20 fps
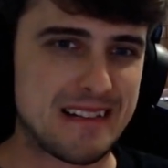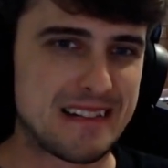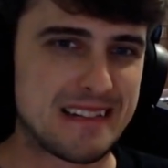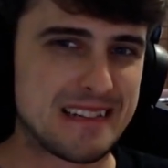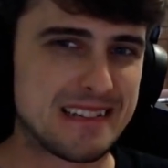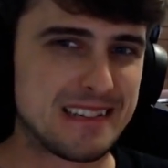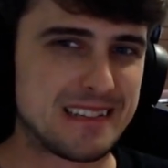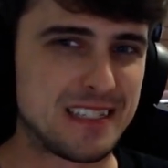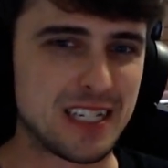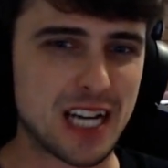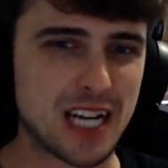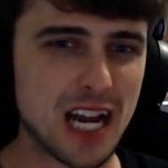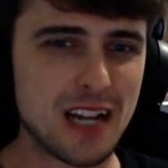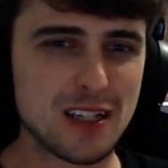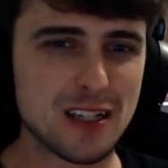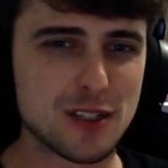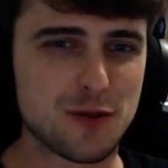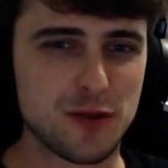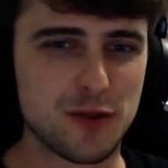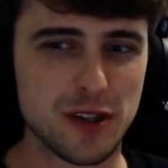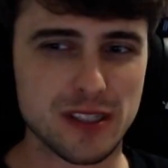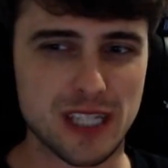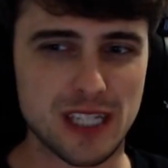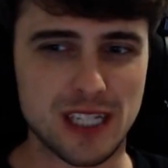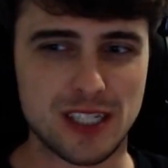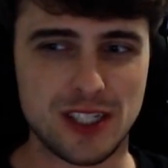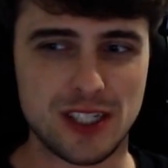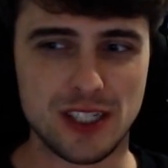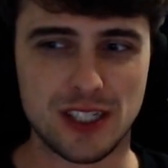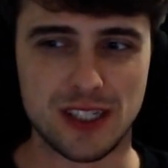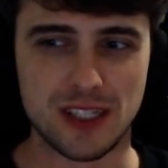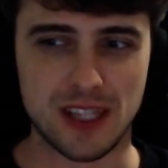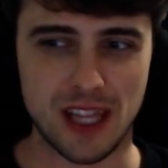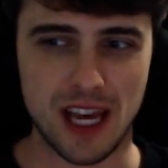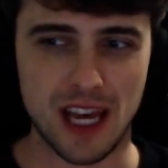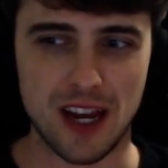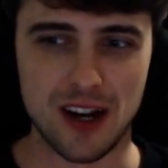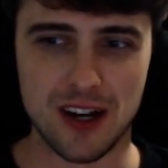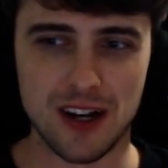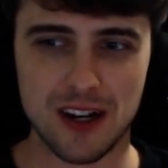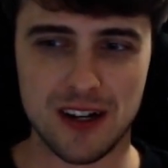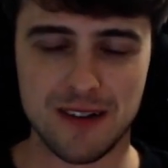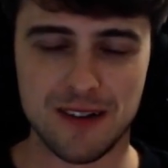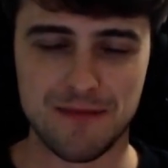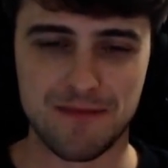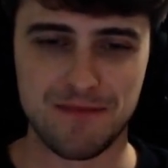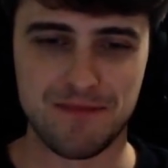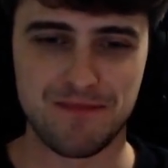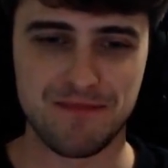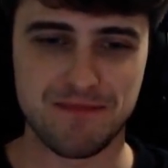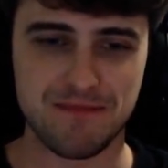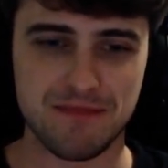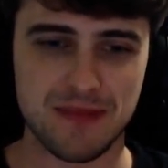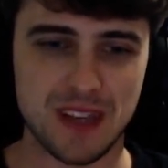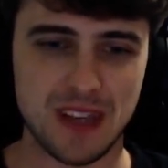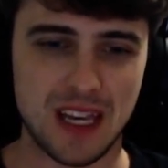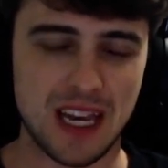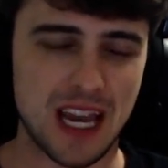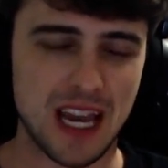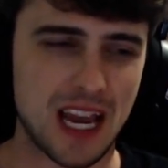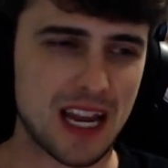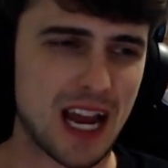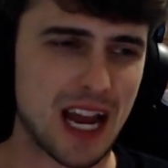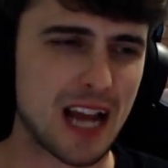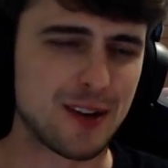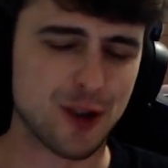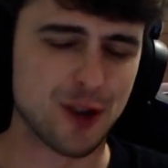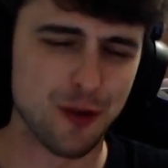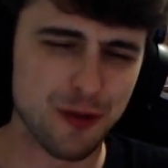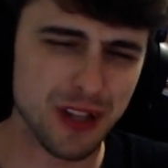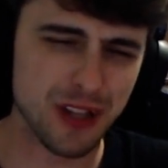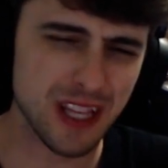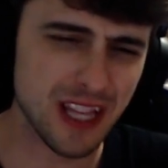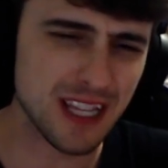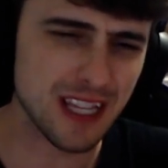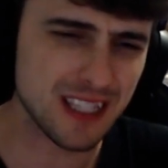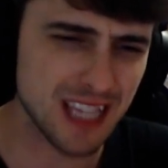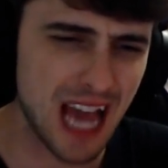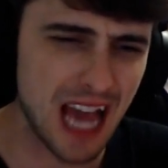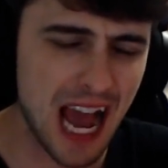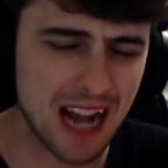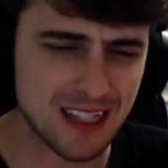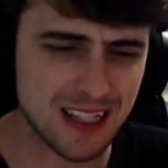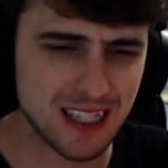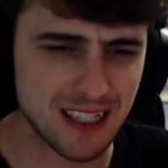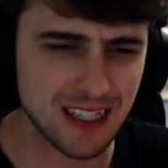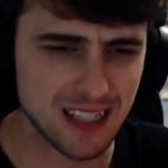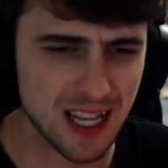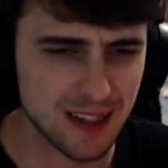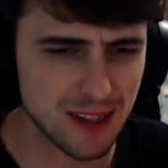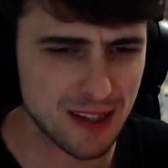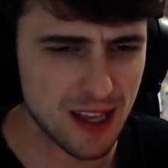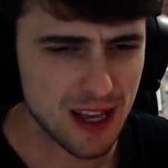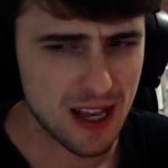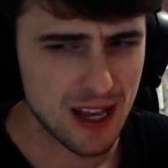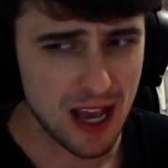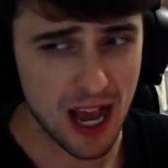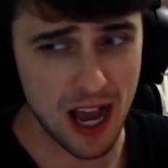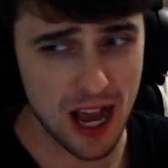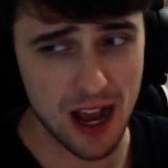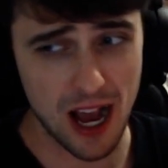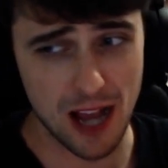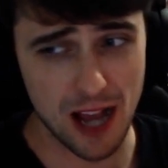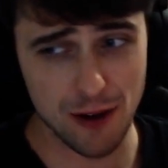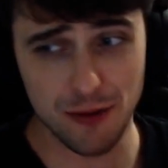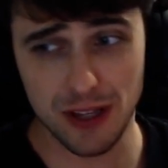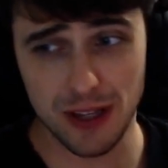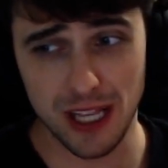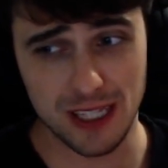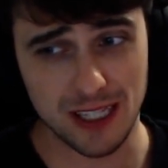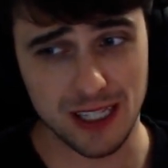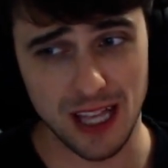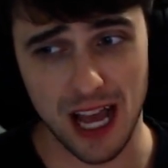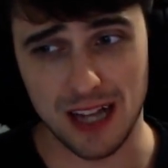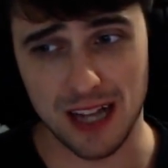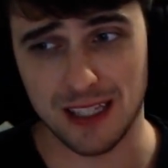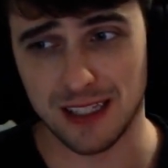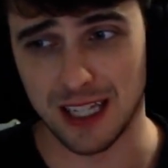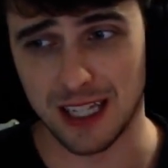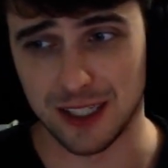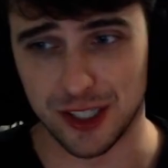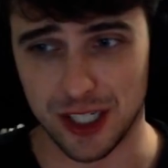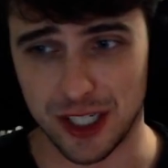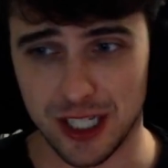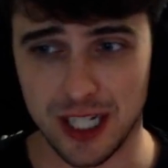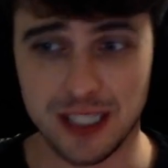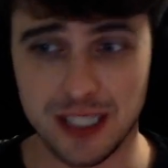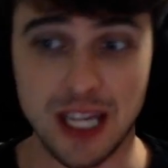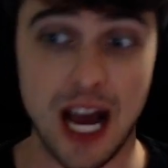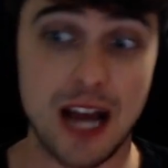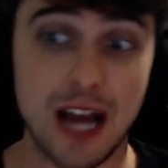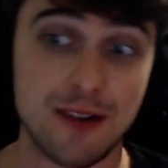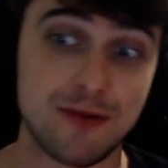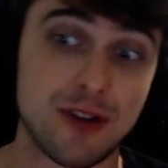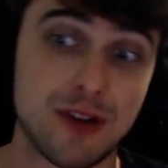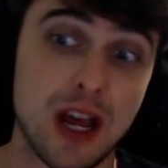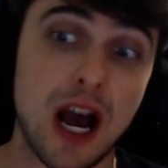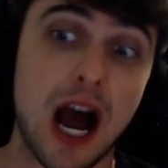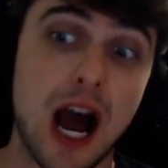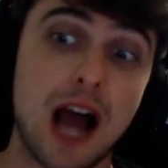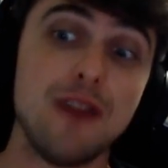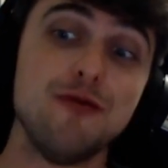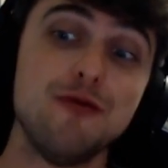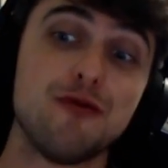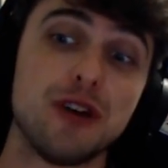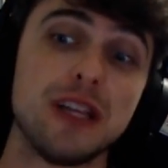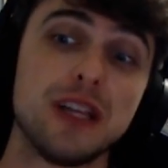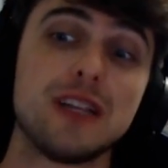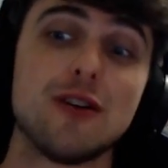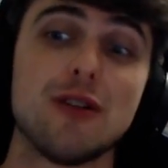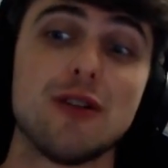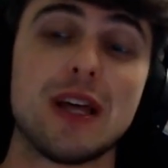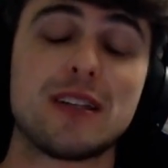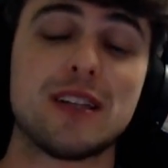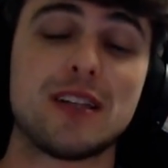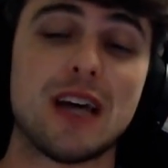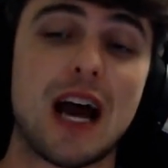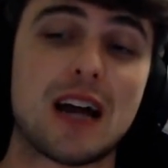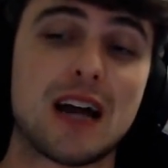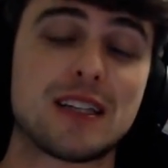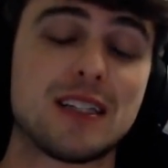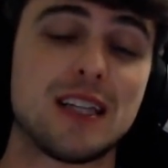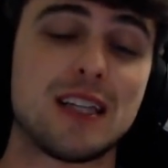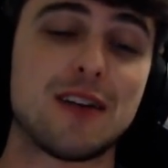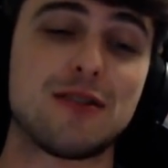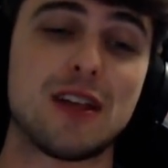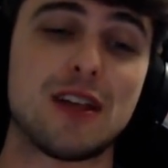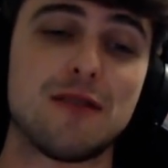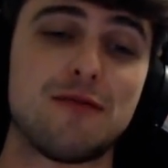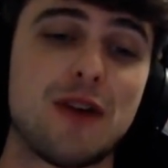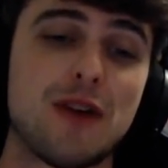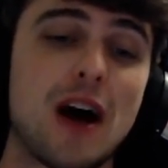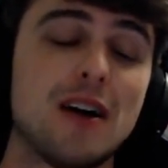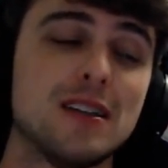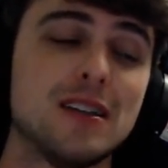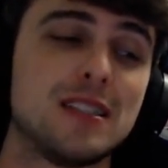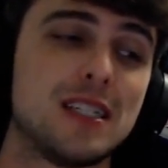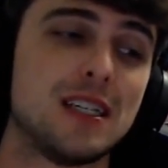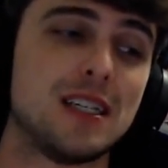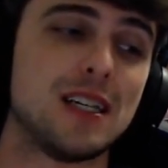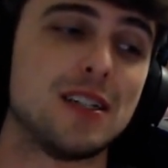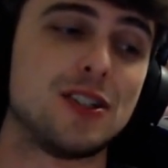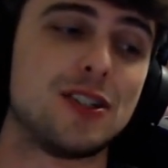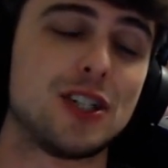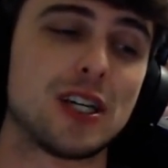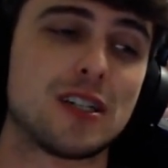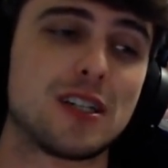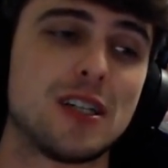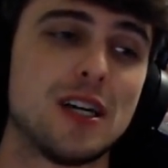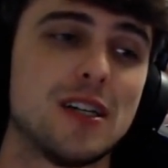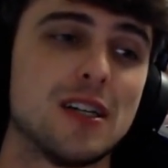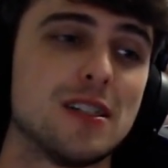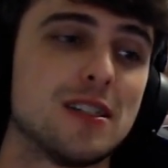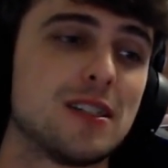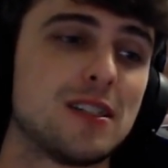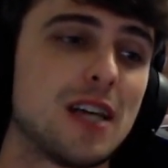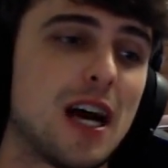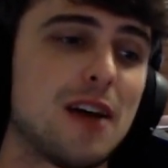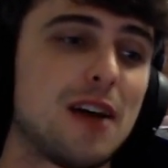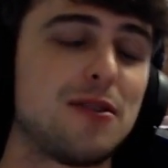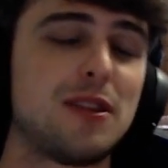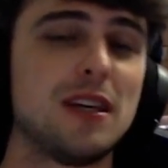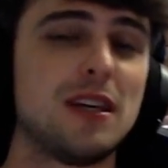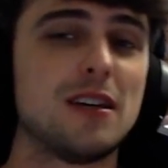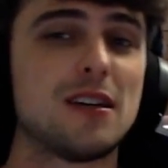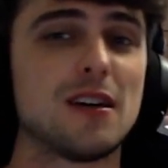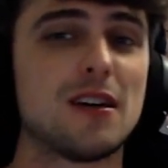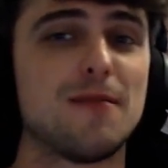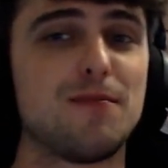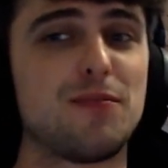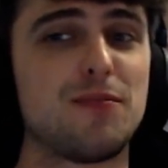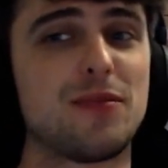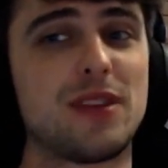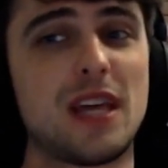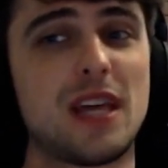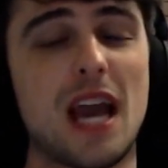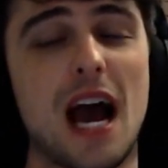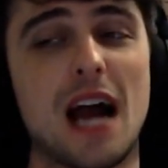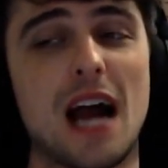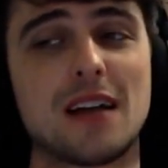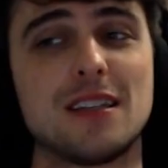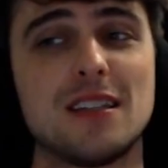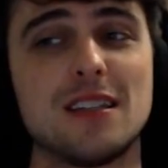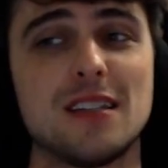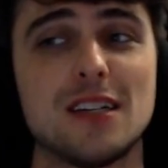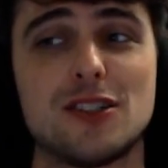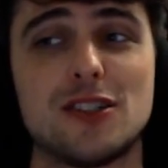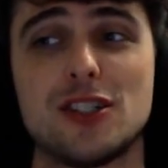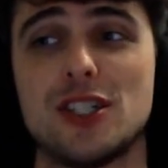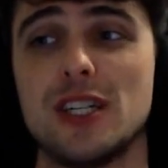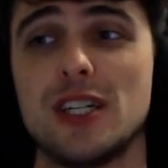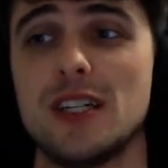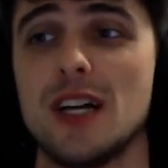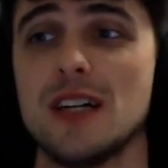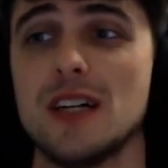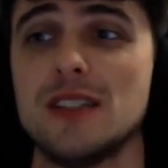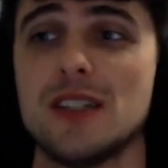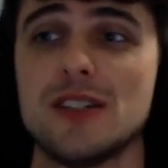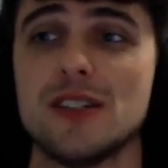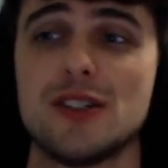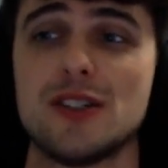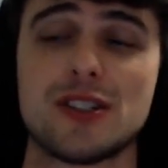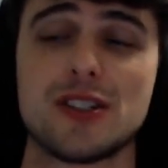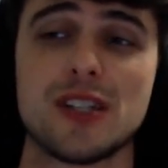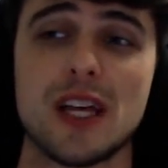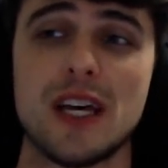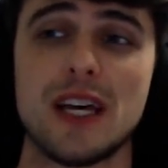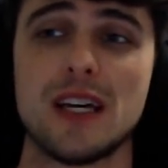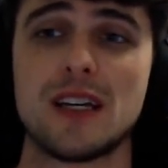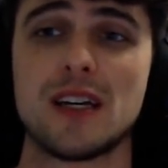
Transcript: She kind of just feels like she's there. And I don't really like the acting that, I don't really like the acting that she does. I really don't like the acting that Valentina chick does. I think the acting that she does is just like,